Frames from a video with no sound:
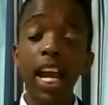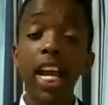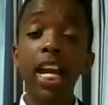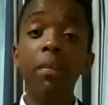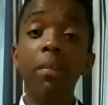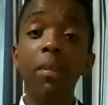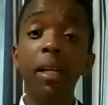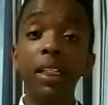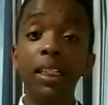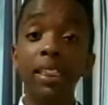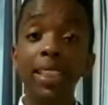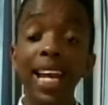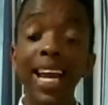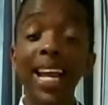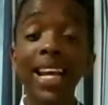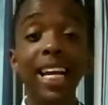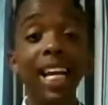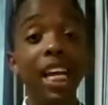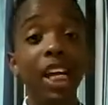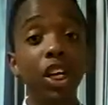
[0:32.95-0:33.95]
in
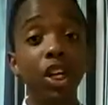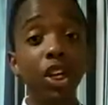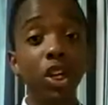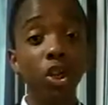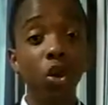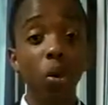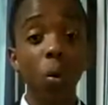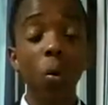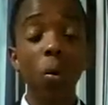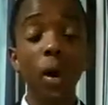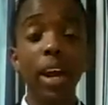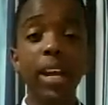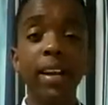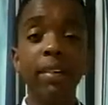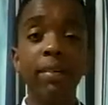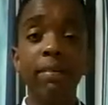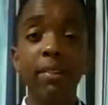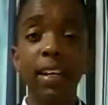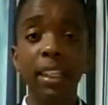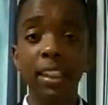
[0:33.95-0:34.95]
maintaining your
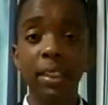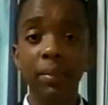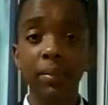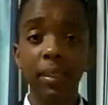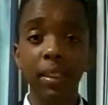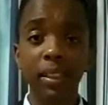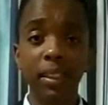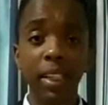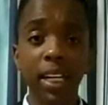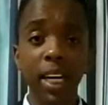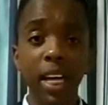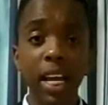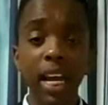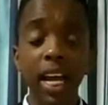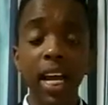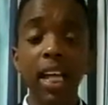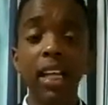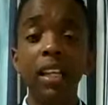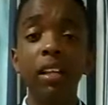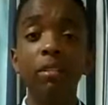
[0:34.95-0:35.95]
investment
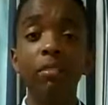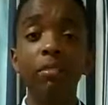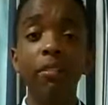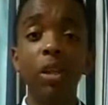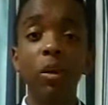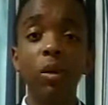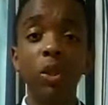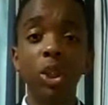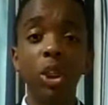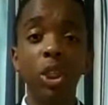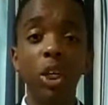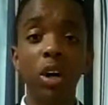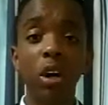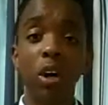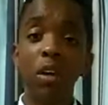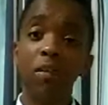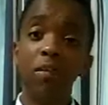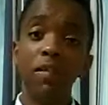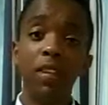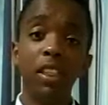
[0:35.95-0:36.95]
in the future
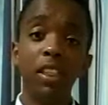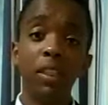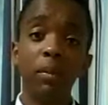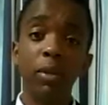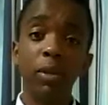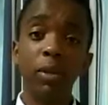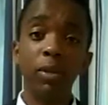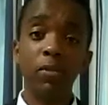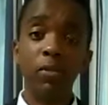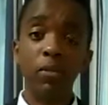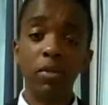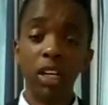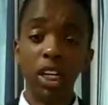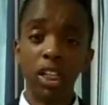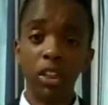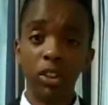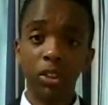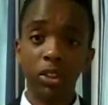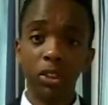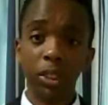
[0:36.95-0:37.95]
of this beautiful
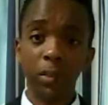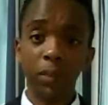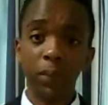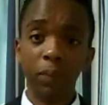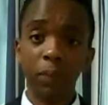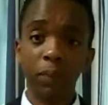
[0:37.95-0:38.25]
country.